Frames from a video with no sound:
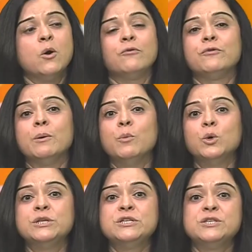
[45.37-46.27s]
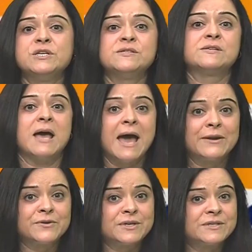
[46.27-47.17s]
of Modi ji's
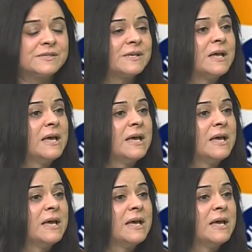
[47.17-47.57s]
address,